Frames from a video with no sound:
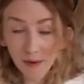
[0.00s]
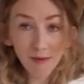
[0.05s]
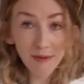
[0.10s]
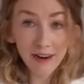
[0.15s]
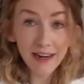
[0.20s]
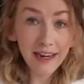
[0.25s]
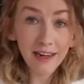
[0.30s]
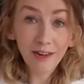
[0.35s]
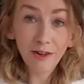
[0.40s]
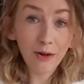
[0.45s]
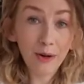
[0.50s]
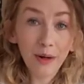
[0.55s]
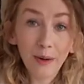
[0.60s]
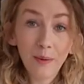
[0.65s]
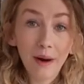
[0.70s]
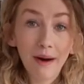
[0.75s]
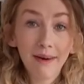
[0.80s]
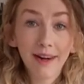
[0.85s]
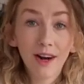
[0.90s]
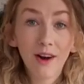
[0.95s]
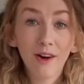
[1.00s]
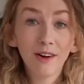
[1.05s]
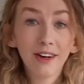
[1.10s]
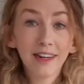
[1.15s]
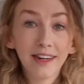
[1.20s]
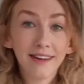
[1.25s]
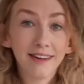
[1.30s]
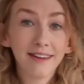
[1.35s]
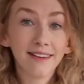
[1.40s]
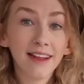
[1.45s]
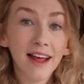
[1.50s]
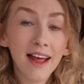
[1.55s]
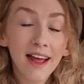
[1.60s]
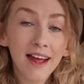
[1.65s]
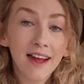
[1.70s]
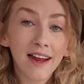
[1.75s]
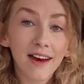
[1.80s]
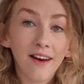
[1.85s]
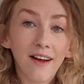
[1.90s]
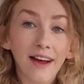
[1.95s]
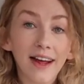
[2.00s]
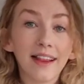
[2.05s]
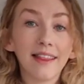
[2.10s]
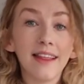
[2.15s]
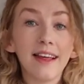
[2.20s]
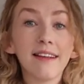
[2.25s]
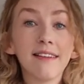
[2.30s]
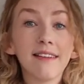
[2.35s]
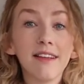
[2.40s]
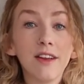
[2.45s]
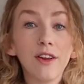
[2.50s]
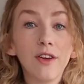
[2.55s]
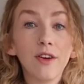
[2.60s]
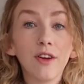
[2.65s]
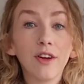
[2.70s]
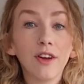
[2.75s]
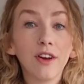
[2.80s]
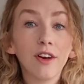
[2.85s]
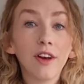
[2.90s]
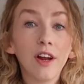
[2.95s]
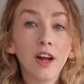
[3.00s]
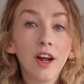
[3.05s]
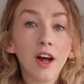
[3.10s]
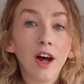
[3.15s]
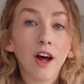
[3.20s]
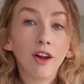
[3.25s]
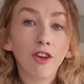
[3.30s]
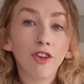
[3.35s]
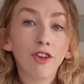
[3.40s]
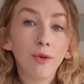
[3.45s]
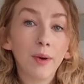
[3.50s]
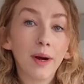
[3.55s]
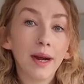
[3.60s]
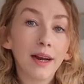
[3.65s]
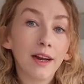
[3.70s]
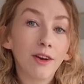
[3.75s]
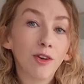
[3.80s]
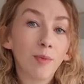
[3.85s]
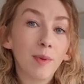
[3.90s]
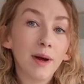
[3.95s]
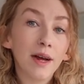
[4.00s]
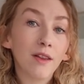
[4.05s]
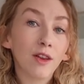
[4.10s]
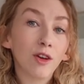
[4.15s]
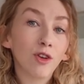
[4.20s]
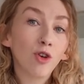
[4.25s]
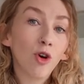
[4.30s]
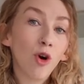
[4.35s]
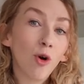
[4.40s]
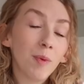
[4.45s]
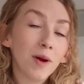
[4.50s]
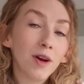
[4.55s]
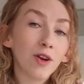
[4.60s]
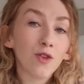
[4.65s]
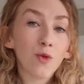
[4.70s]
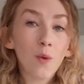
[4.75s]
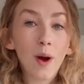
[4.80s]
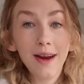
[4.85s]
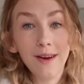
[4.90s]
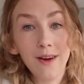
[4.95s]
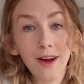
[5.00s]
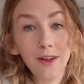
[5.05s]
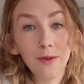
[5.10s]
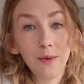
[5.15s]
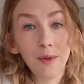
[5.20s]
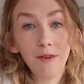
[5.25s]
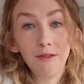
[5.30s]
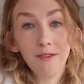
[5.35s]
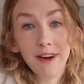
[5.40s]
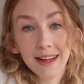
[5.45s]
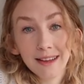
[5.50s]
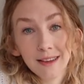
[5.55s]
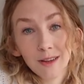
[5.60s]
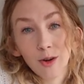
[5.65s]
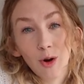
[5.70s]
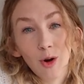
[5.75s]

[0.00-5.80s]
you're really enjoying wearing cardigans like this, and you can undo it a little bit at the top, it looks quite nice with a vest